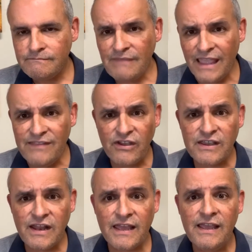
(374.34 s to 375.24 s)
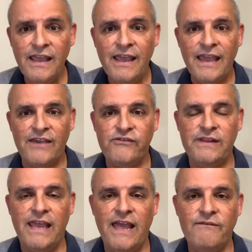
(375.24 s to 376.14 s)
And Doug and I
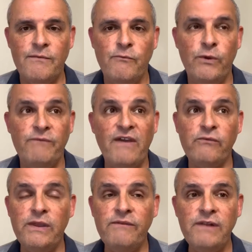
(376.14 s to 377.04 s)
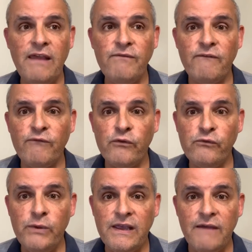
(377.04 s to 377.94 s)
actually have them. In fact, we even have the first
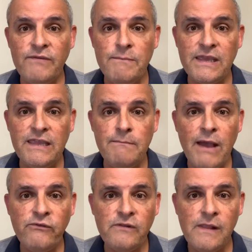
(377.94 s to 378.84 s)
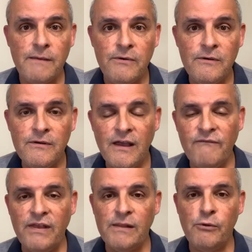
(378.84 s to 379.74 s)
week of the Mickey Mouse Club
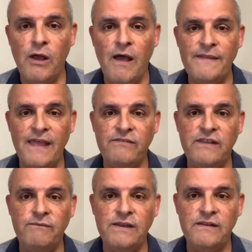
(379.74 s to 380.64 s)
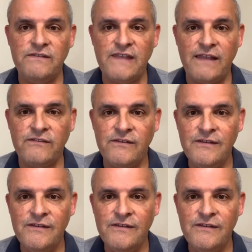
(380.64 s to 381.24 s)
available on that DVD set.